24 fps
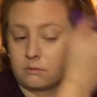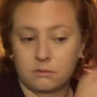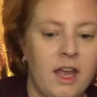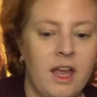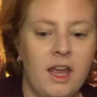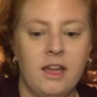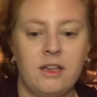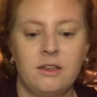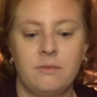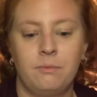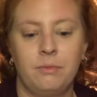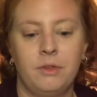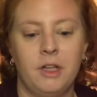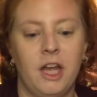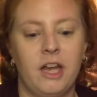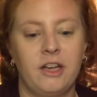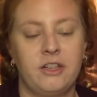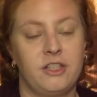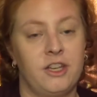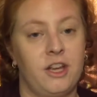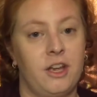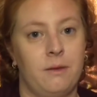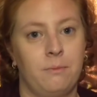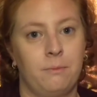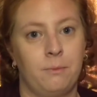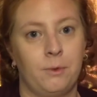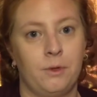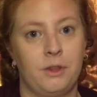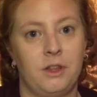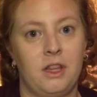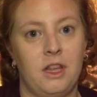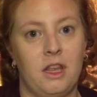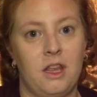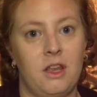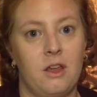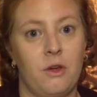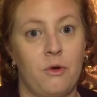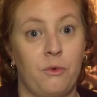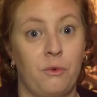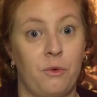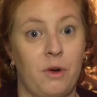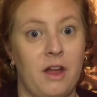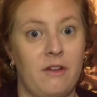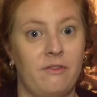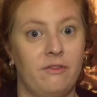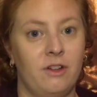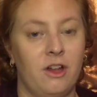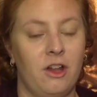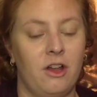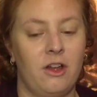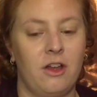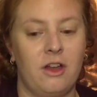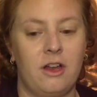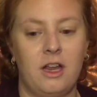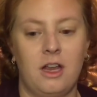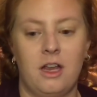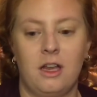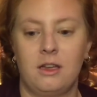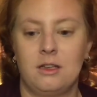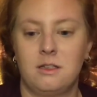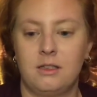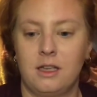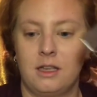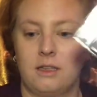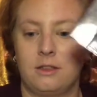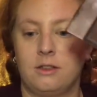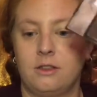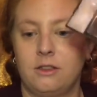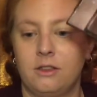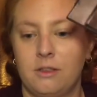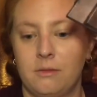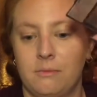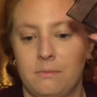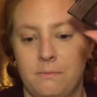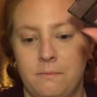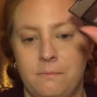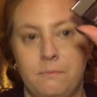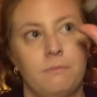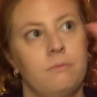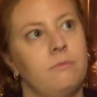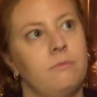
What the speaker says: And blush up with the Revlon in Tickled